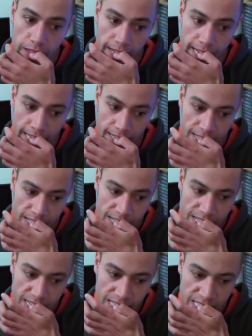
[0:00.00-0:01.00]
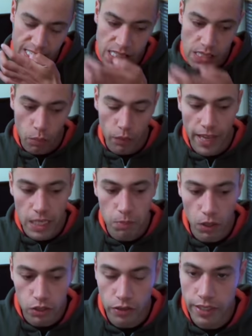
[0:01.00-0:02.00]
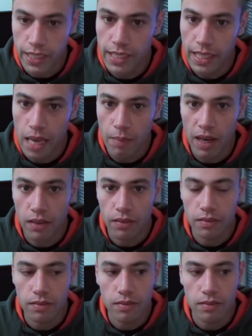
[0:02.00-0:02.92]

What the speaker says: the Xbox 360 came out.